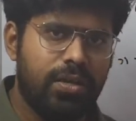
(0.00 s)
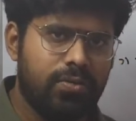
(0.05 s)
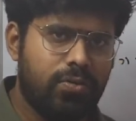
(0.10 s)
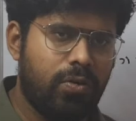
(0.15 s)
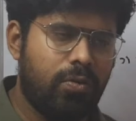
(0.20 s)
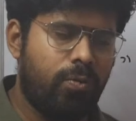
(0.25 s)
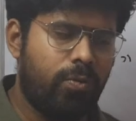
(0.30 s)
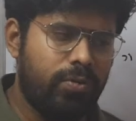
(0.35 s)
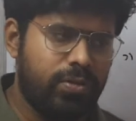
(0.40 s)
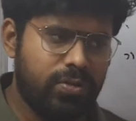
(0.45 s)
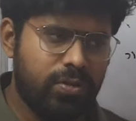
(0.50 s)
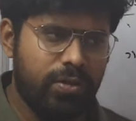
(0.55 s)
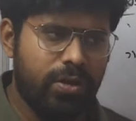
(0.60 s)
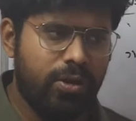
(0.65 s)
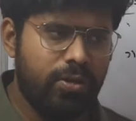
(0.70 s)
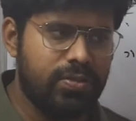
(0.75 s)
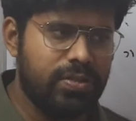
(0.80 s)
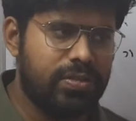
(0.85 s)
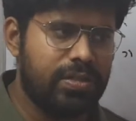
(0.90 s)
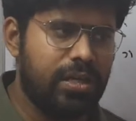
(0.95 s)
So once you
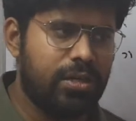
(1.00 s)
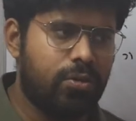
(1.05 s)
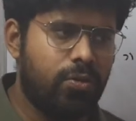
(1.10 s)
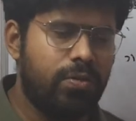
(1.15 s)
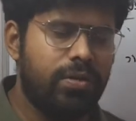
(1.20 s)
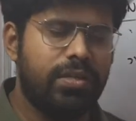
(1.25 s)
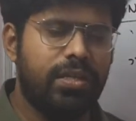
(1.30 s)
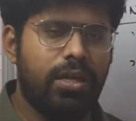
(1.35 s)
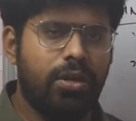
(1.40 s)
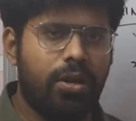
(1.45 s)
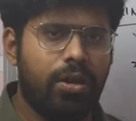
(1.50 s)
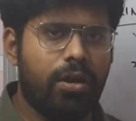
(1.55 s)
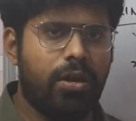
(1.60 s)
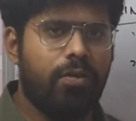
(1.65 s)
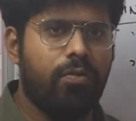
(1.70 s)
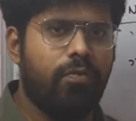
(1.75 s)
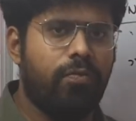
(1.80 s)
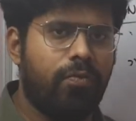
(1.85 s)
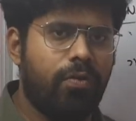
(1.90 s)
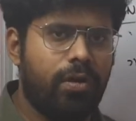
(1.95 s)
reduce the cell count, then you
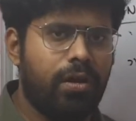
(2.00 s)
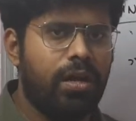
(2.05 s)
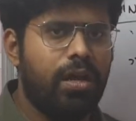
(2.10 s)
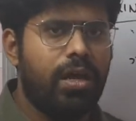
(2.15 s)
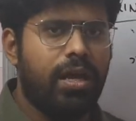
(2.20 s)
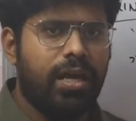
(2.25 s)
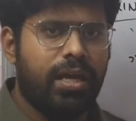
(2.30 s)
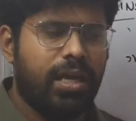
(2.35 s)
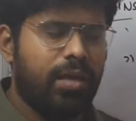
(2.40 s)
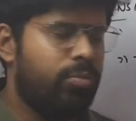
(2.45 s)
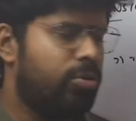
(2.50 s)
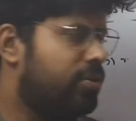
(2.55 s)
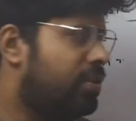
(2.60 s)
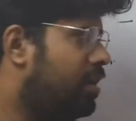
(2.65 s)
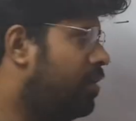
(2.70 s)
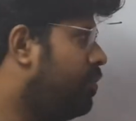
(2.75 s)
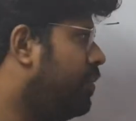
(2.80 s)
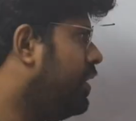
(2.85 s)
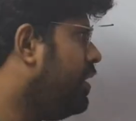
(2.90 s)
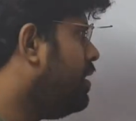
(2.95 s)
can go for
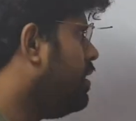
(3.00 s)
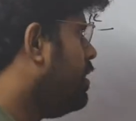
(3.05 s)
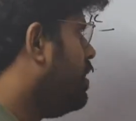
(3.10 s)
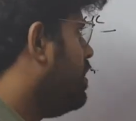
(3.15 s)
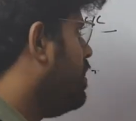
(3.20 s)
chemotherapy.